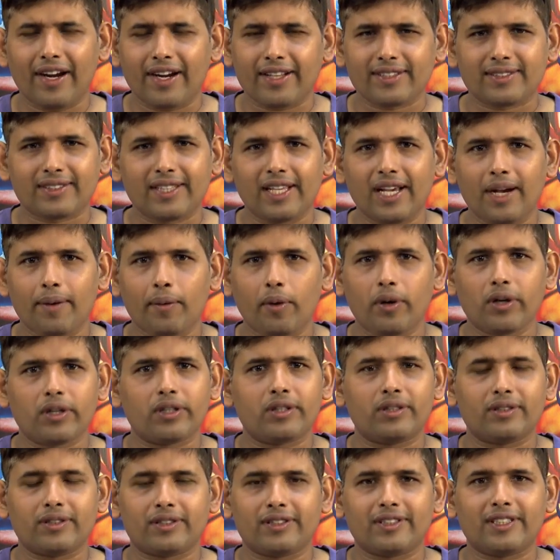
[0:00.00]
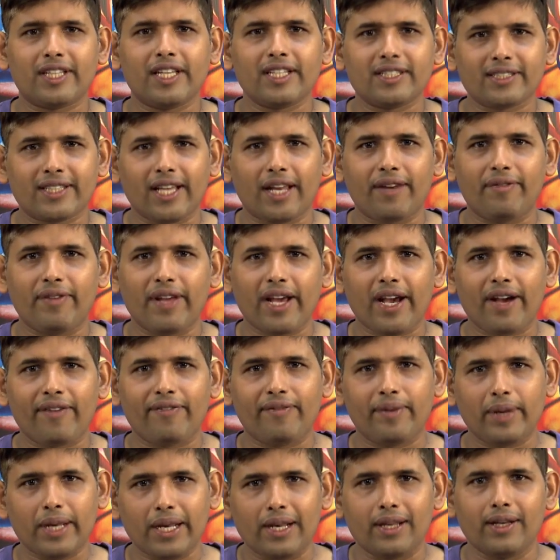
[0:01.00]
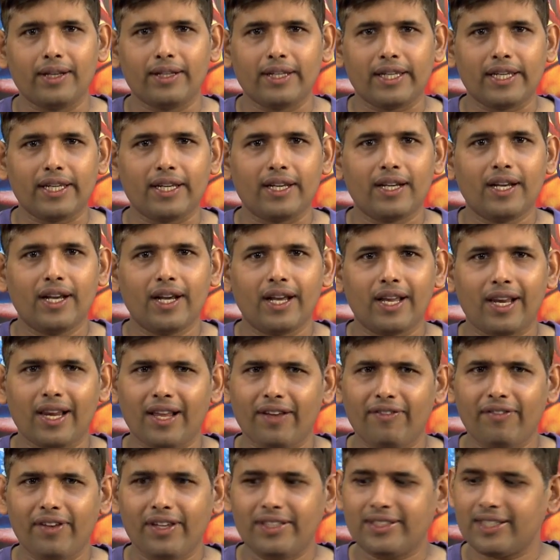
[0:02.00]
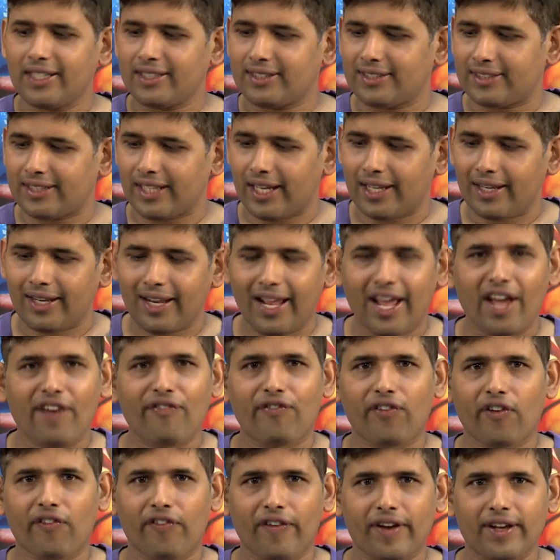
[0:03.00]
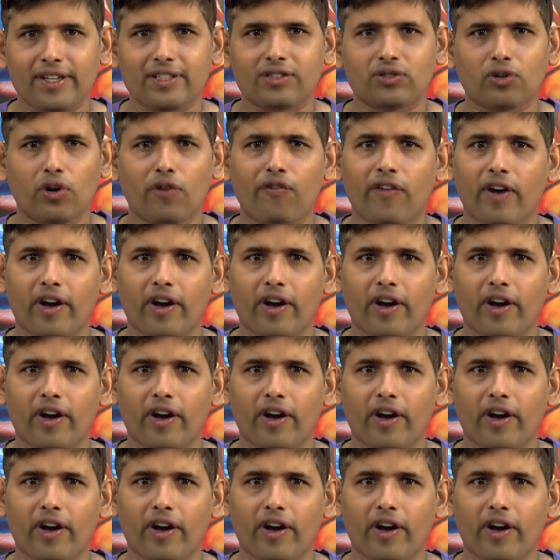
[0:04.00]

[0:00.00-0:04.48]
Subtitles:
let us think about things that we have been learning. Like we just said f of x so